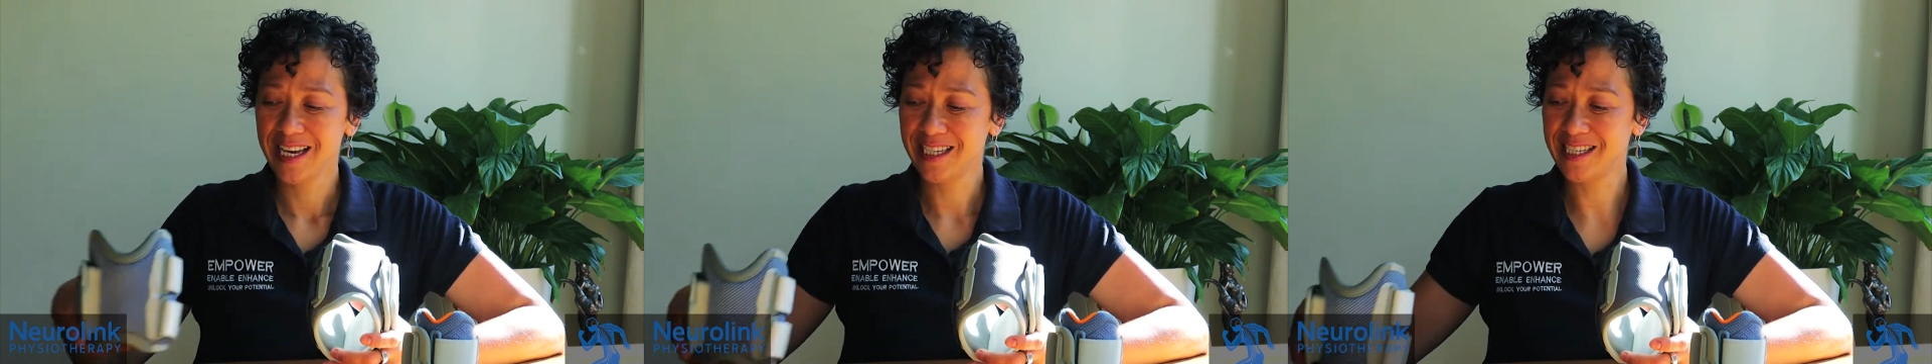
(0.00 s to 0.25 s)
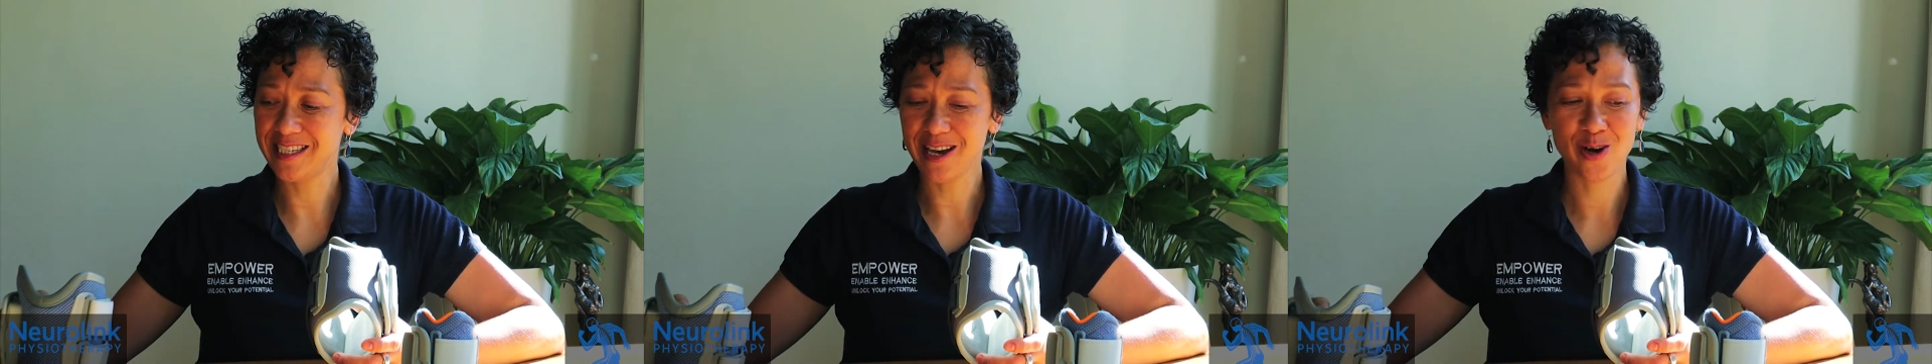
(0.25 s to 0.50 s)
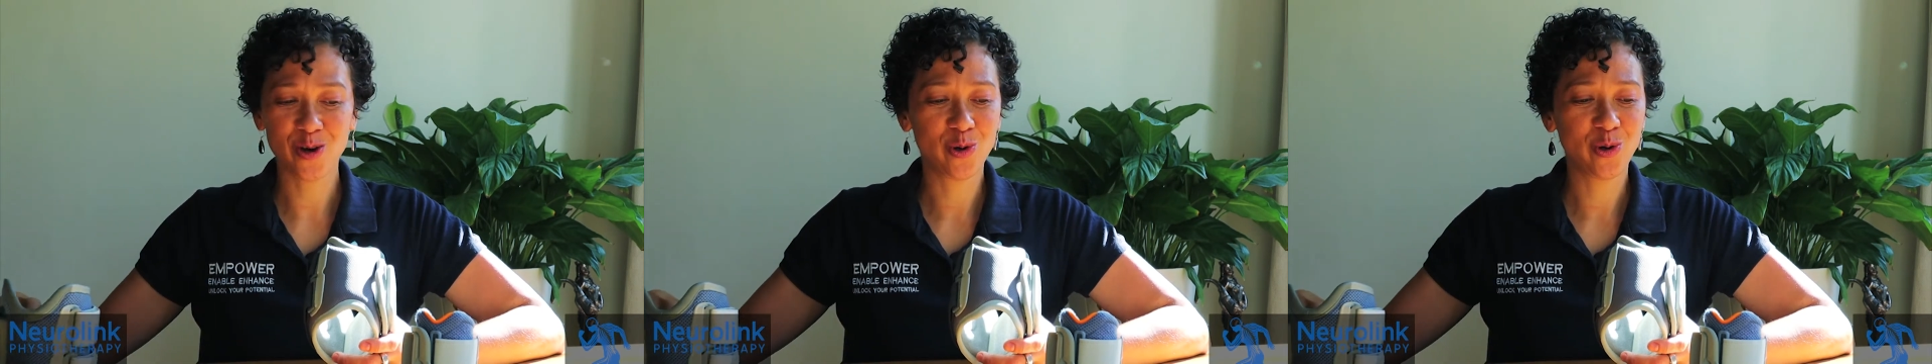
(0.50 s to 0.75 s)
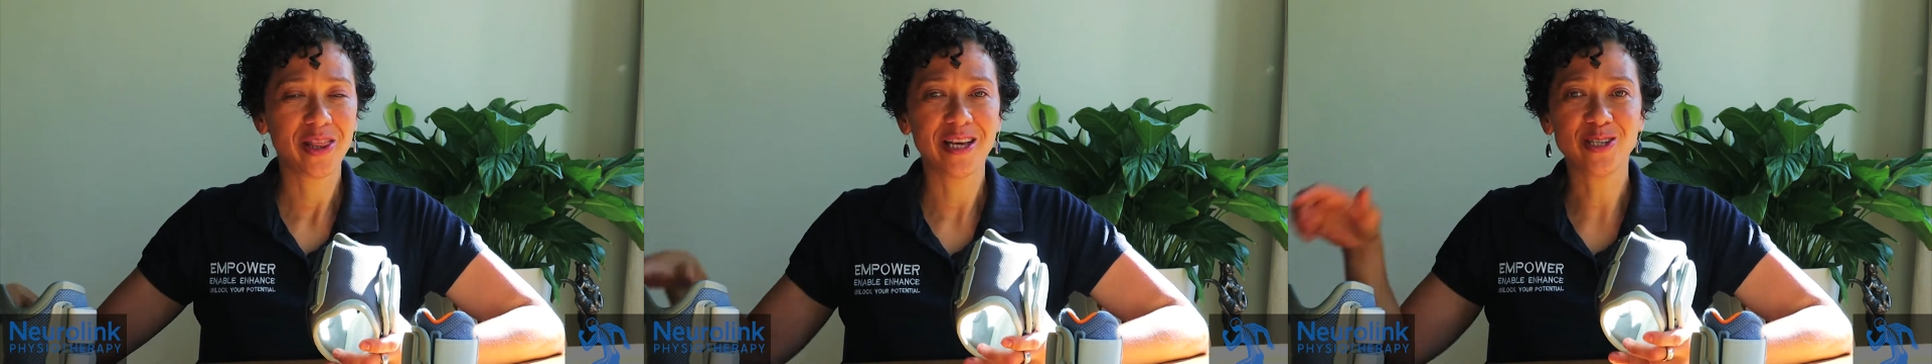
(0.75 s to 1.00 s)

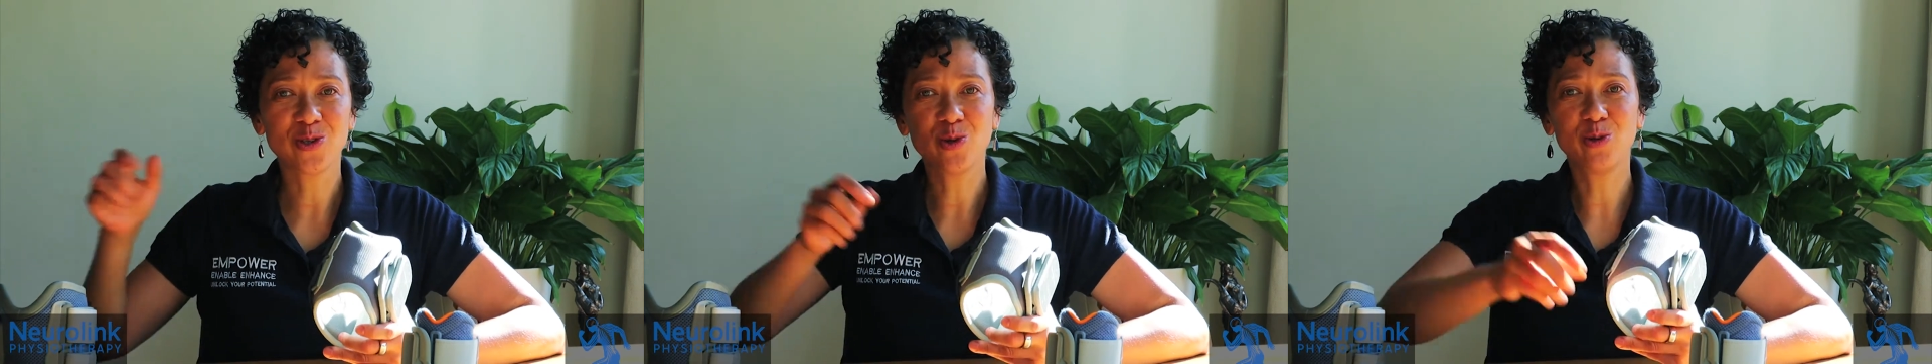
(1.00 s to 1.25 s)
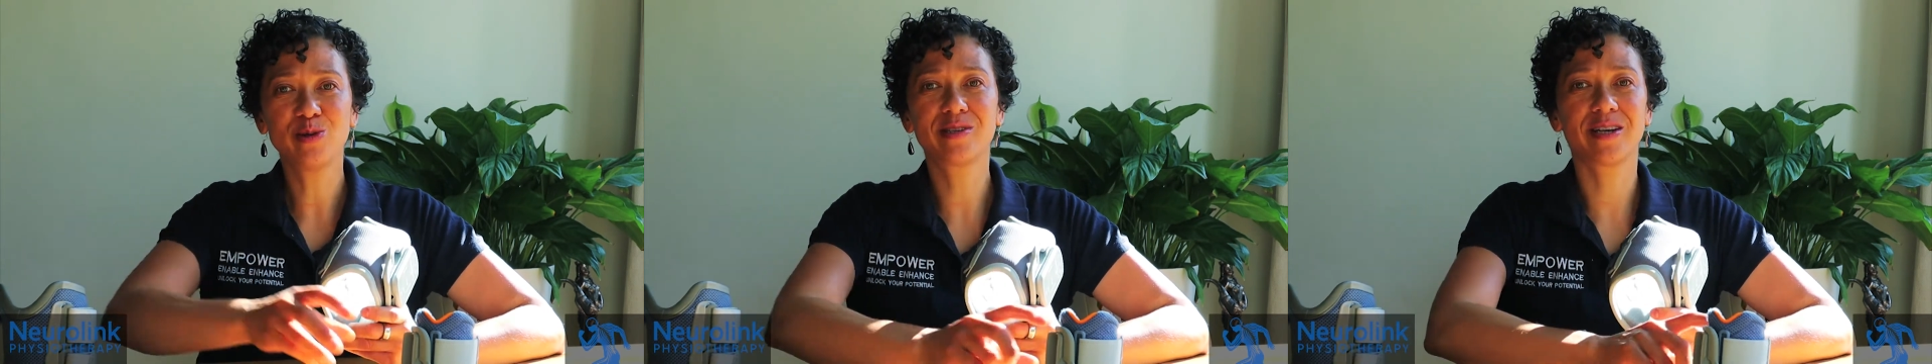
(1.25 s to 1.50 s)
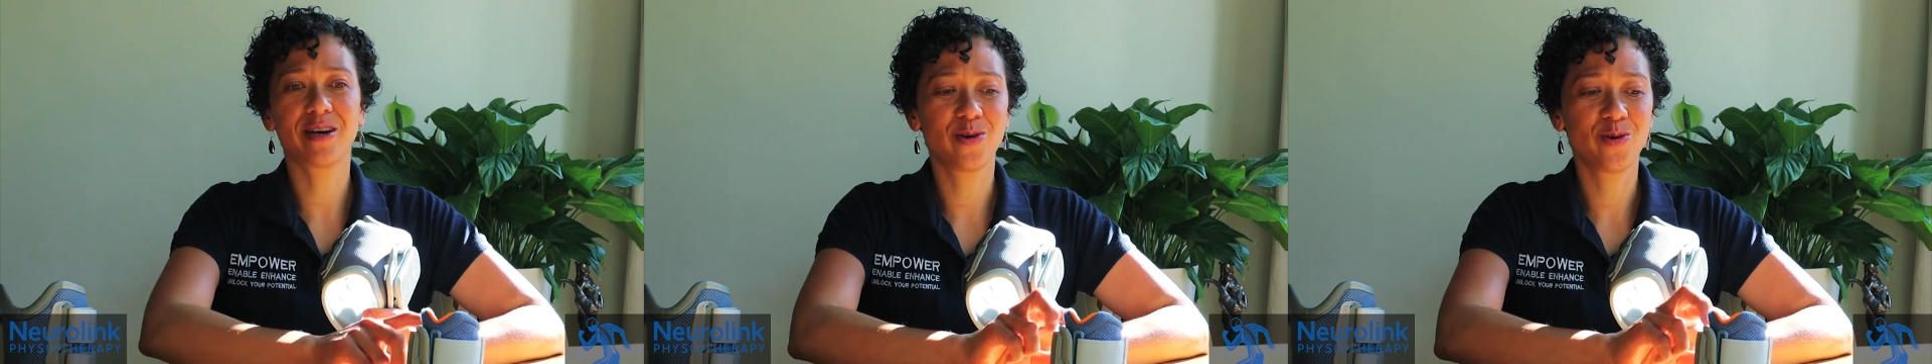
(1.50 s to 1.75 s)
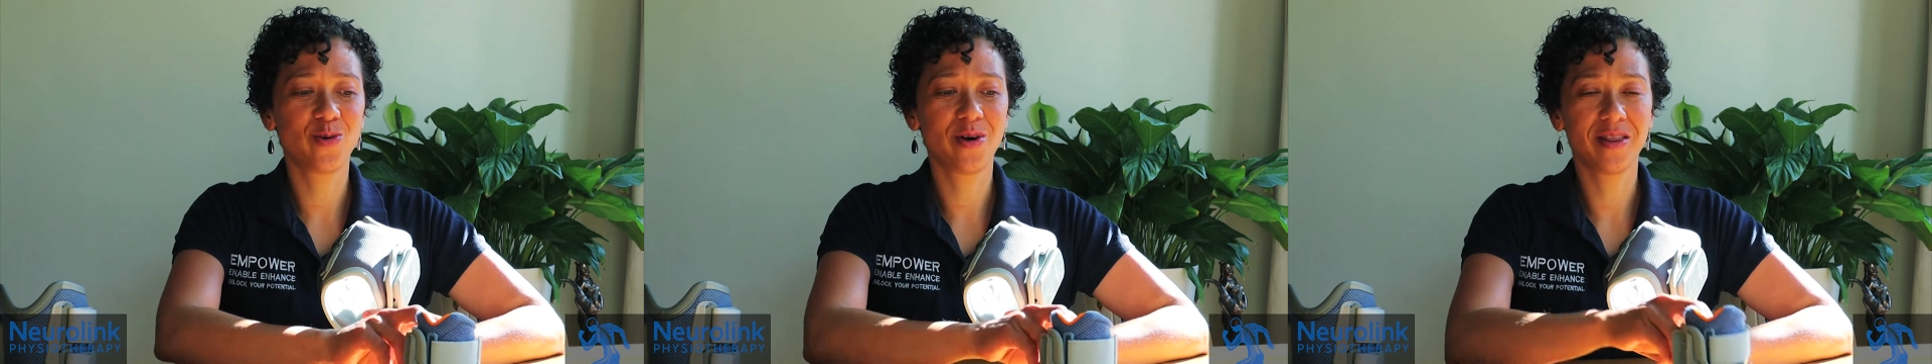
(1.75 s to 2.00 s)
So there's
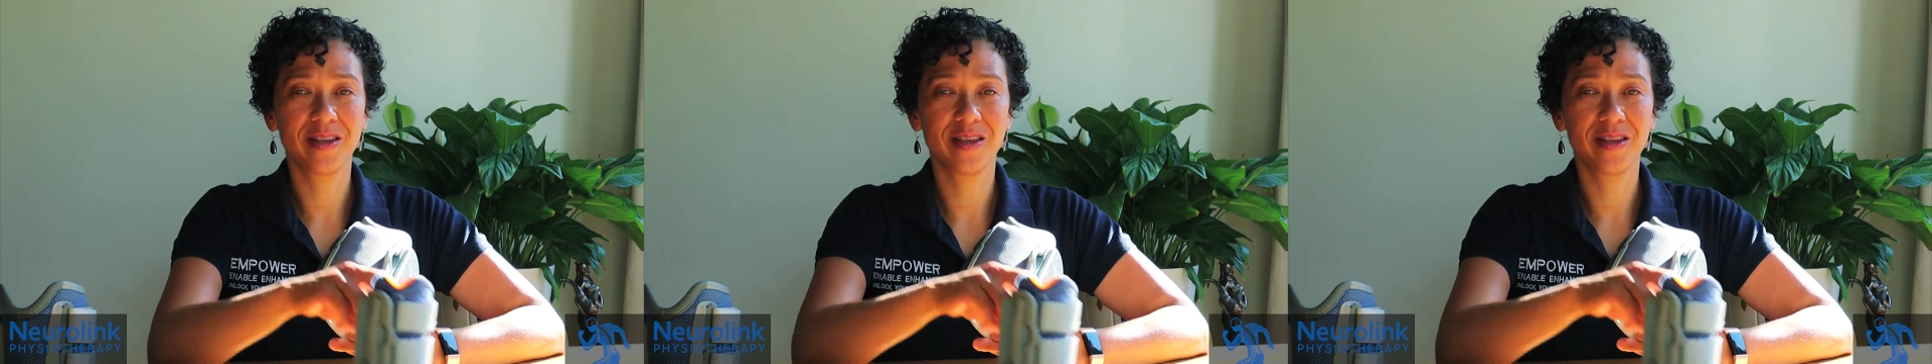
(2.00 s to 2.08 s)
also,